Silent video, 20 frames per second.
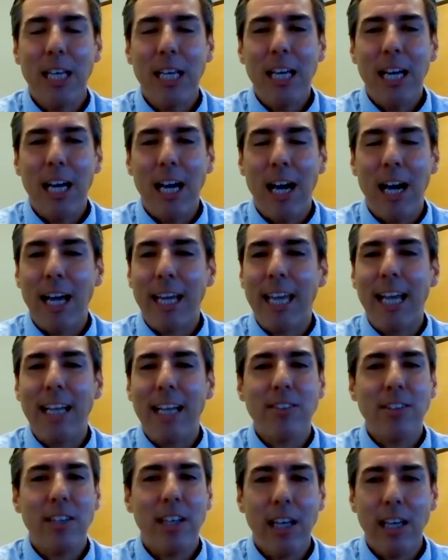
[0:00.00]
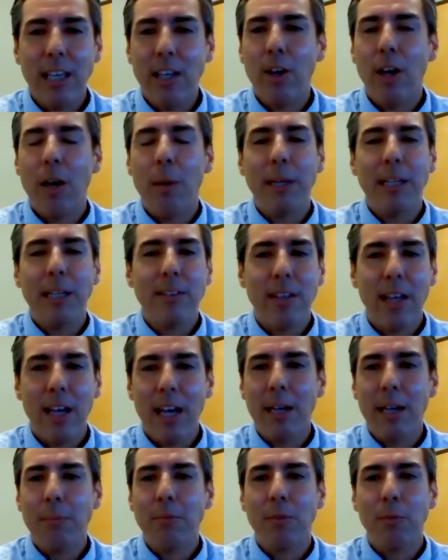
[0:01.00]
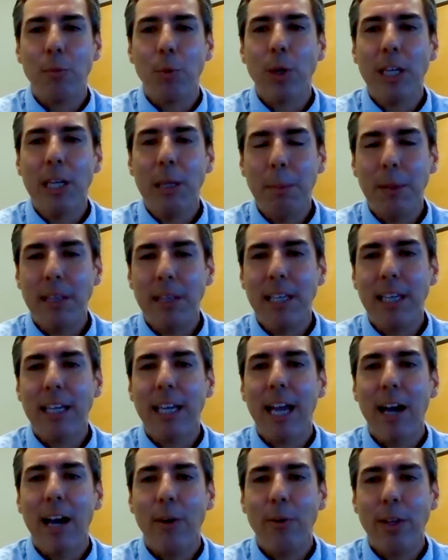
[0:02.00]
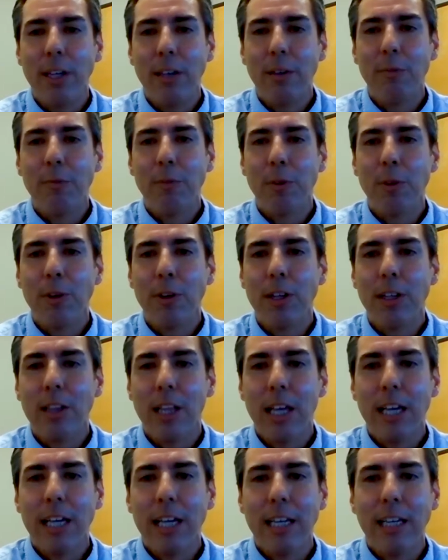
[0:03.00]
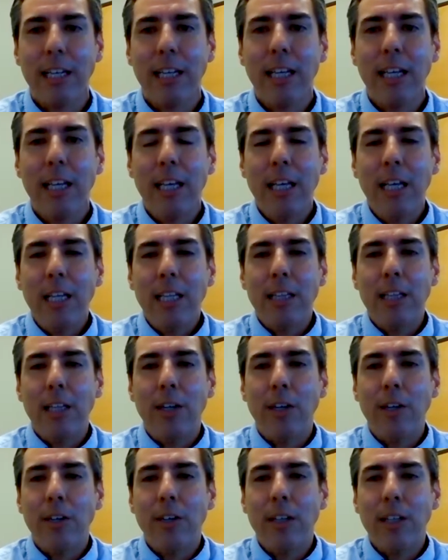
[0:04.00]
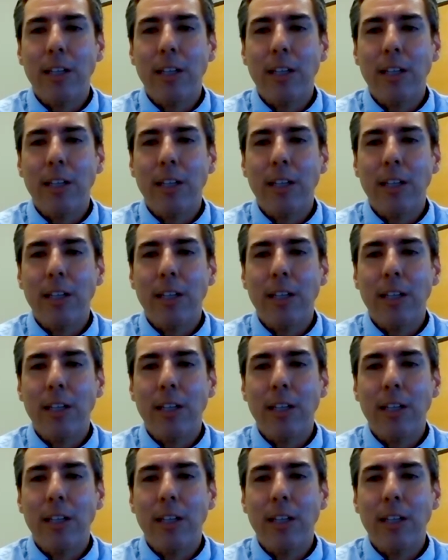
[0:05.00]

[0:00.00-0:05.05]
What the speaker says: I can't tell you how many times, if we're keeping the accounting for a client, we have